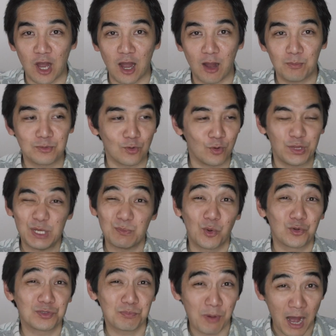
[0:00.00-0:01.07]
jobs or the
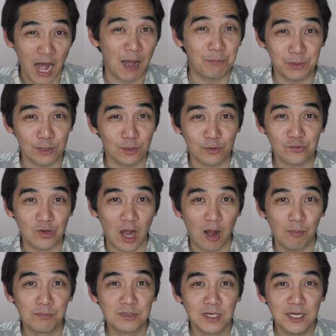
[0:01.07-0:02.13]
most popular
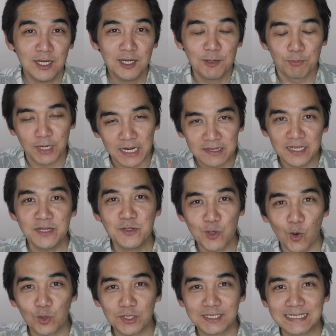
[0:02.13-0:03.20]
jobs, but I did
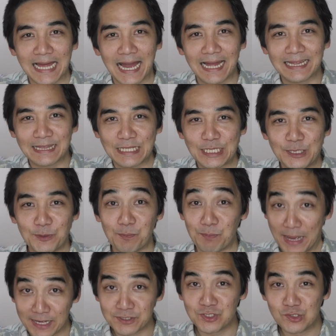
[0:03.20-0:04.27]
notice that the
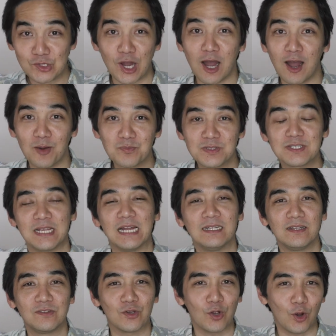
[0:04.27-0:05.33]
best jobs
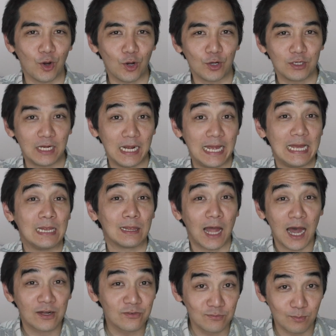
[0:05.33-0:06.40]
tended to earn a
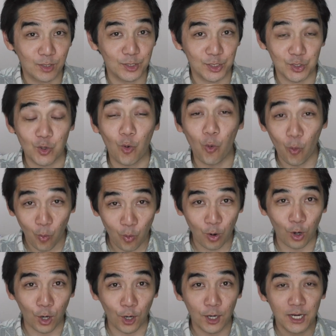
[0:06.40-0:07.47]
lot of money
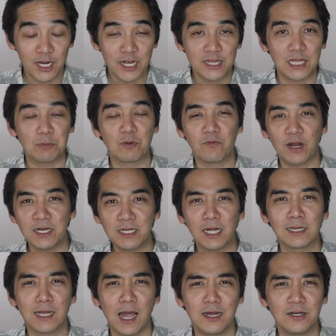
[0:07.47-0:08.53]
or they provided
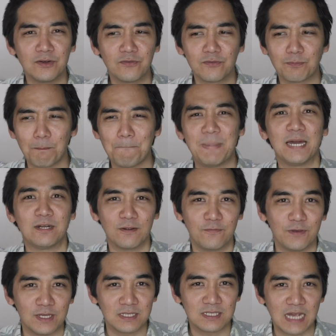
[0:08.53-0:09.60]
a lot of
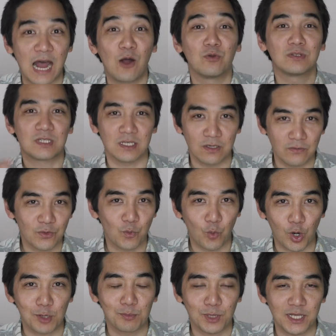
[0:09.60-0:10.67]
benefits outside of the
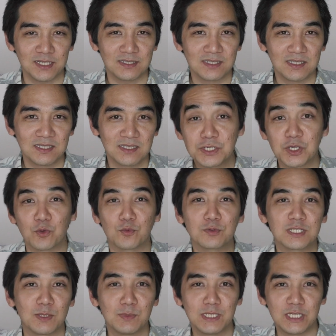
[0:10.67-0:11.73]
workplace. So
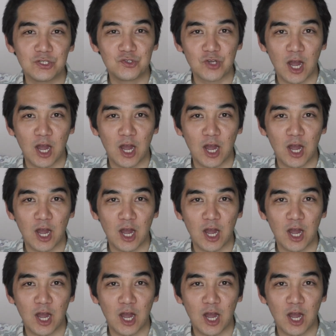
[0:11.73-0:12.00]
some of these